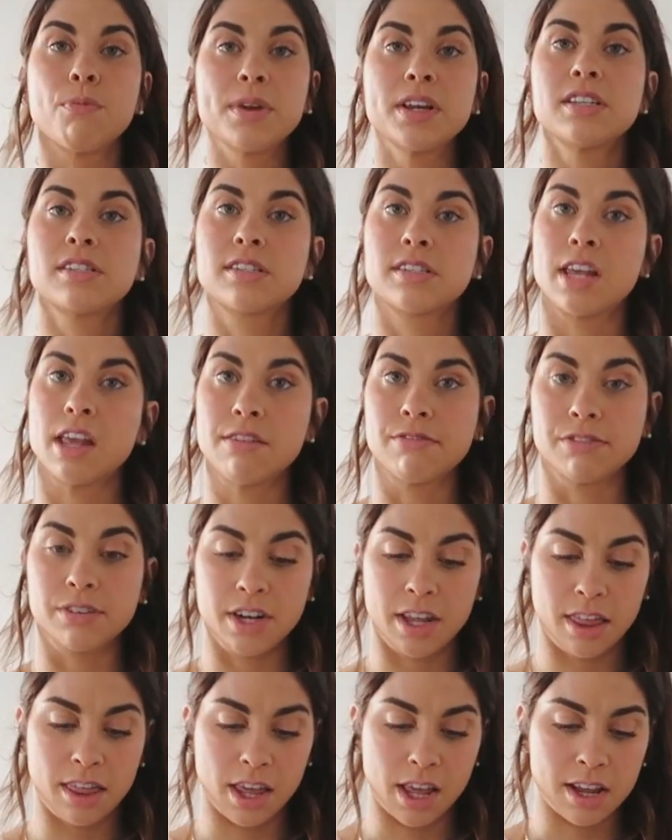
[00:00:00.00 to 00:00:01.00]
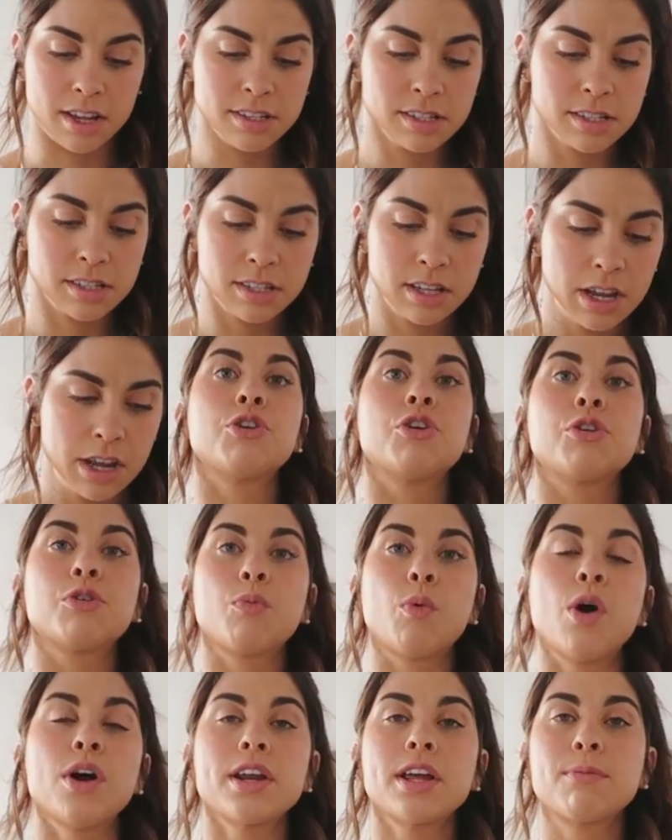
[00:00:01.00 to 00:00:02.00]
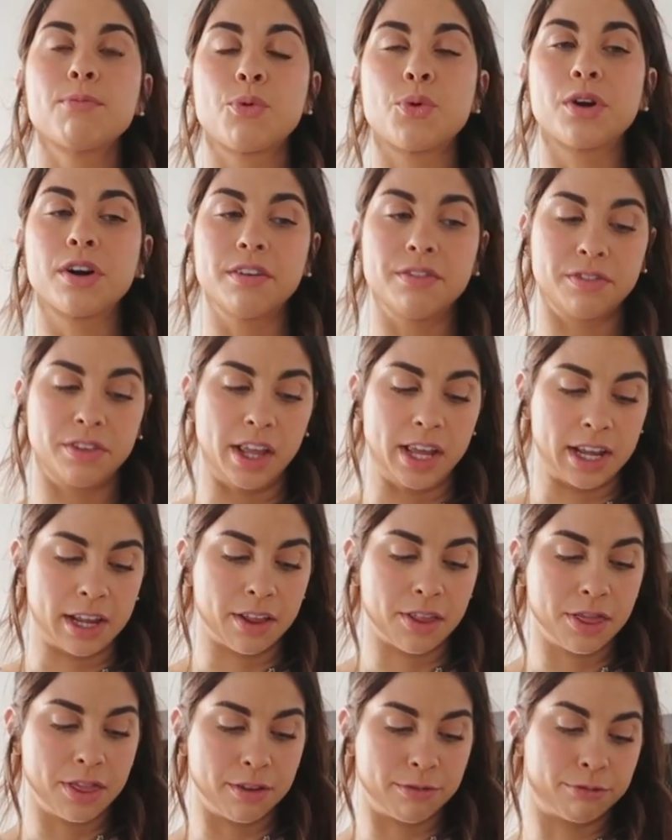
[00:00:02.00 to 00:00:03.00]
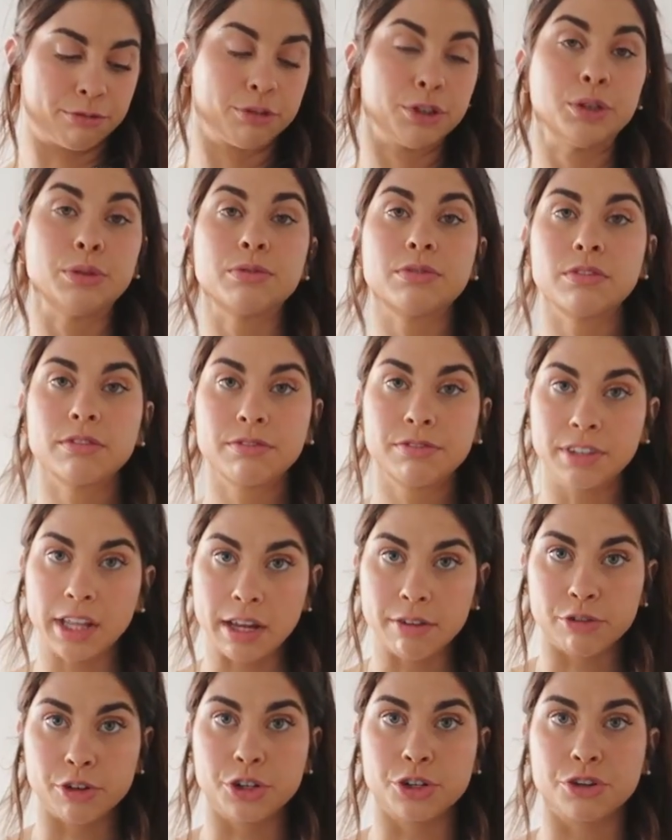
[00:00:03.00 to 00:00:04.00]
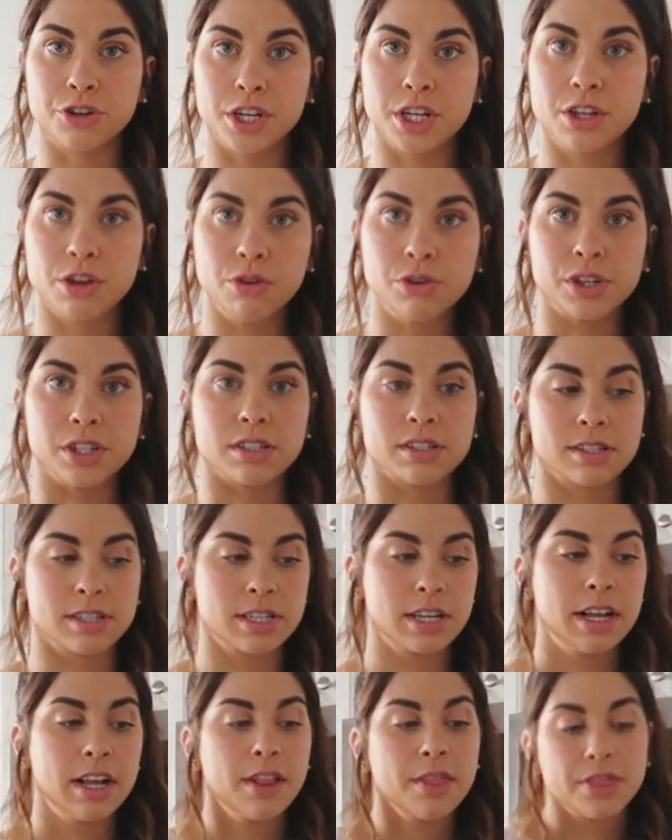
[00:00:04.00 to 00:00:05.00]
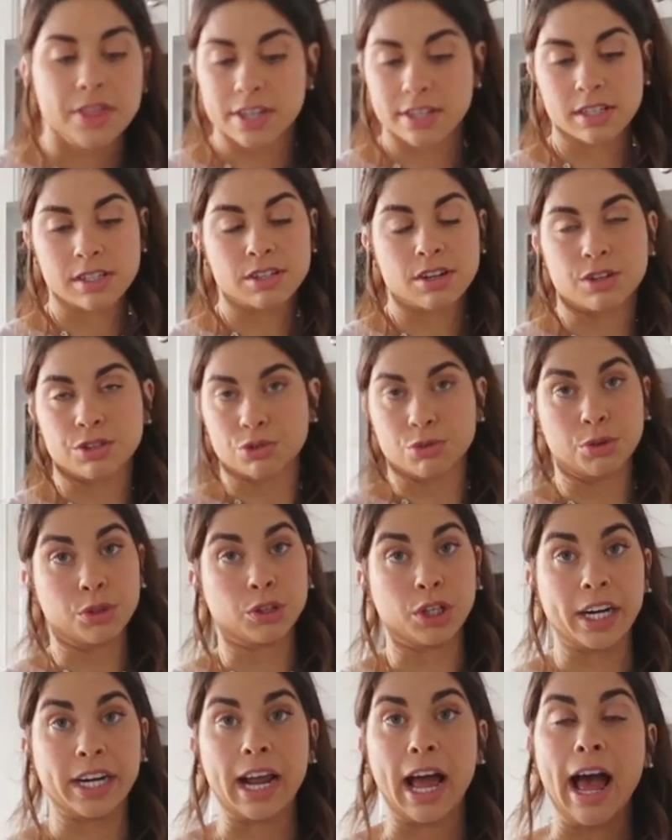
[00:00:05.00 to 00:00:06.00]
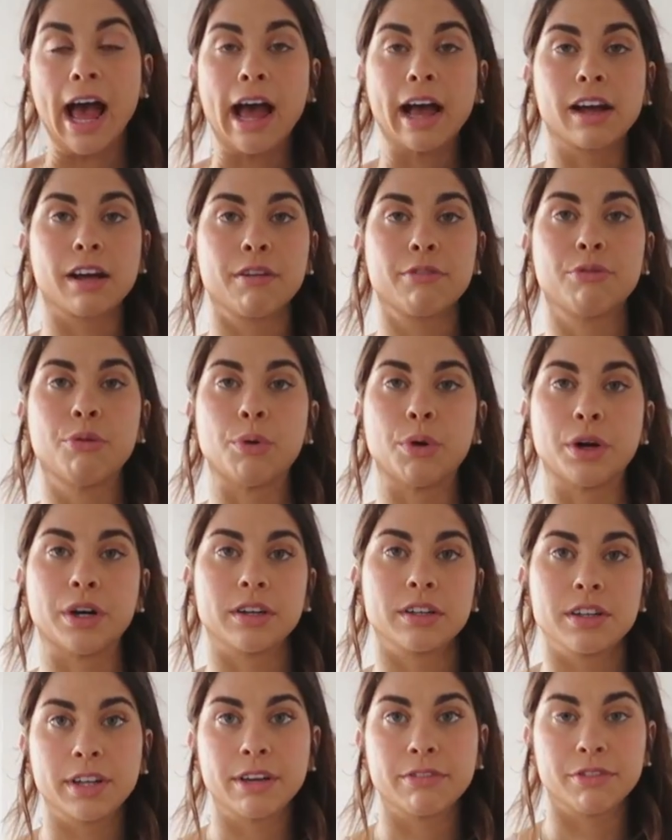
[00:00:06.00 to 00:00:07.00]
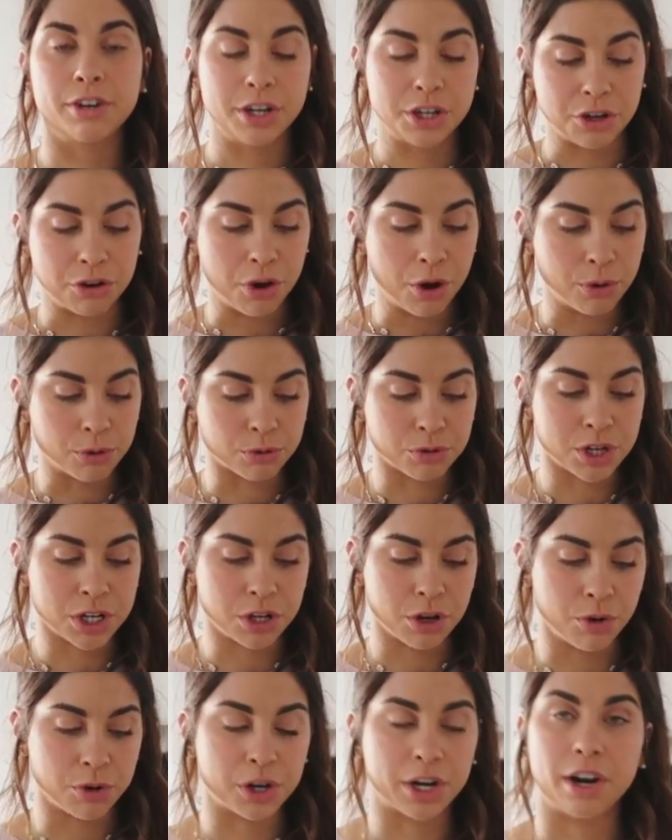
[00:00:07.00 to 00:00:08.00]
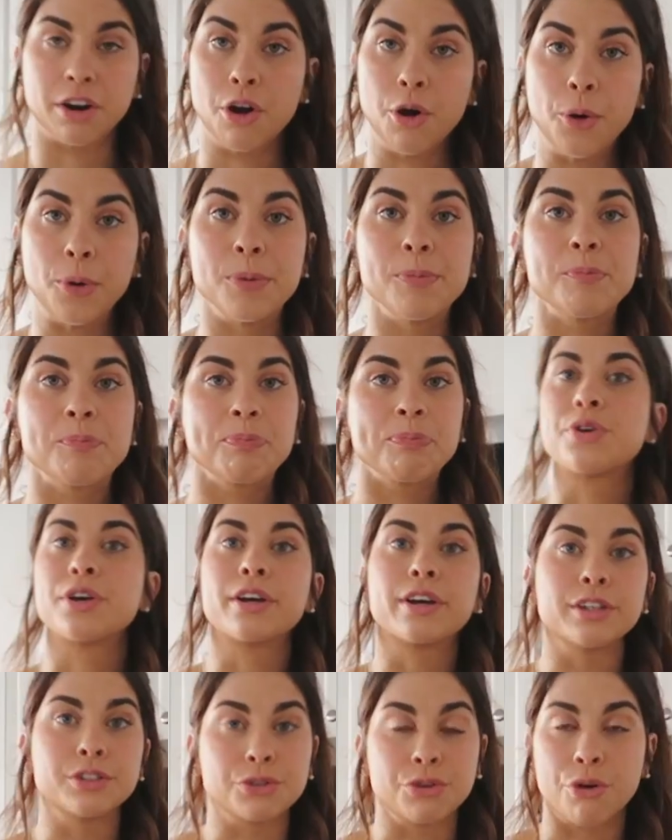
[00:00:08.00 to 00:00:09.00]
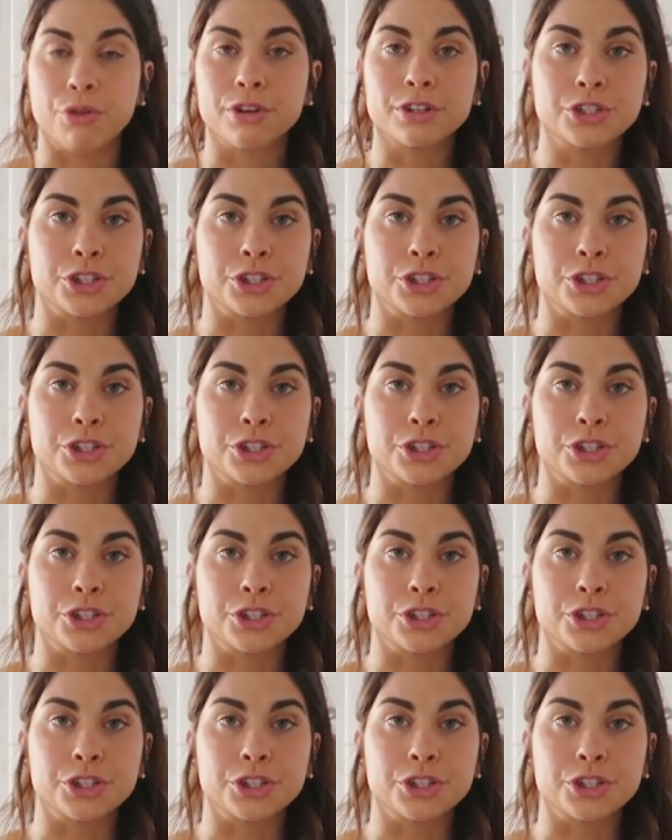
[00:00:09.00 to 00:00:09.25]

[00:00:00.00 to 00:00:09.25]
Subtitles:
many savory things. If you're wanting more of like the fruit flavored Greek yogurts, this is also a great hack for flavoring your own Greek yogurt at home. You can control the